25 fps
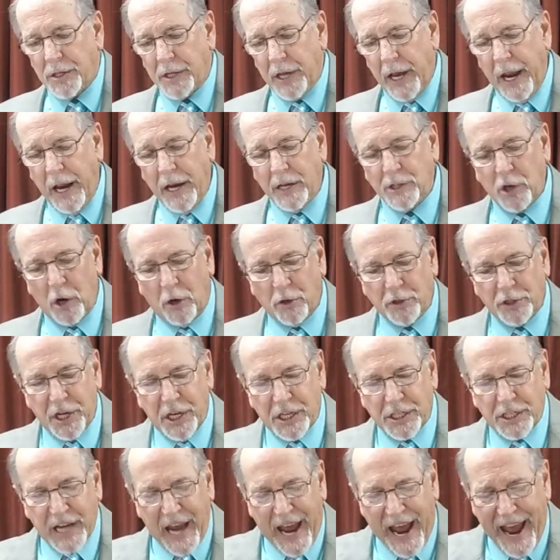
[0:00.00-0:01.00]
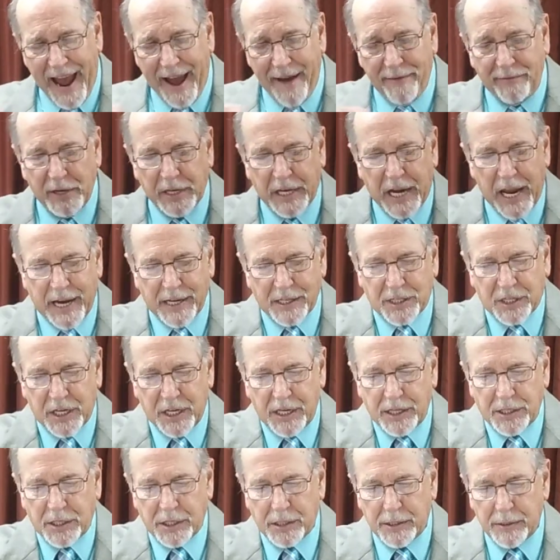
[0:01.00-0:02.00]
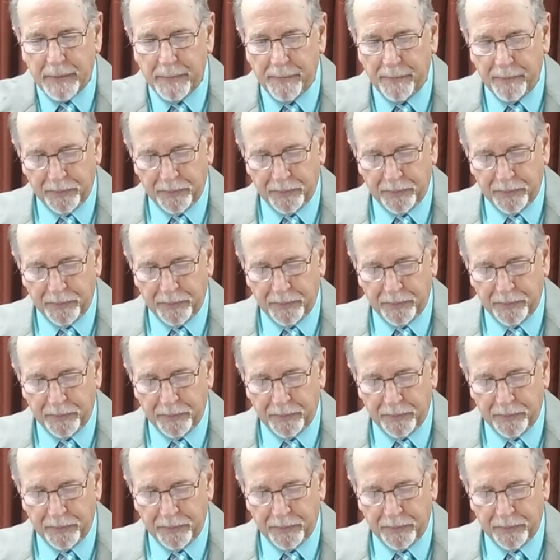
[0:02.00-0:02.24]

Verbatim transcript: things are just evidences